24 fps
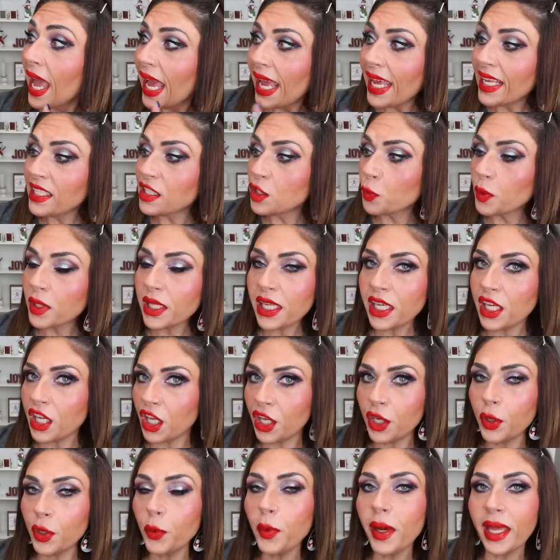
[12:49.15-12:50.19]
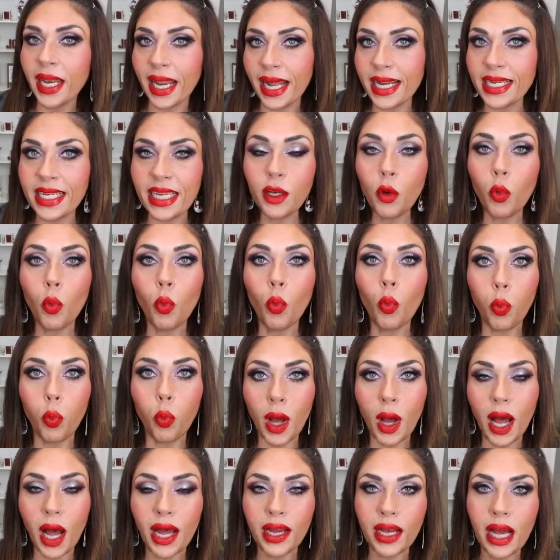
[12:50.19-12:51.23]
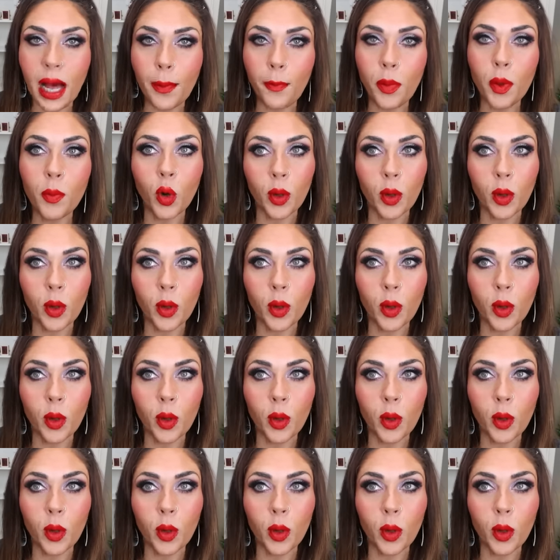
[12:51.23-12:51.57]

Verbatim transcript: It's really cute, and I need a couple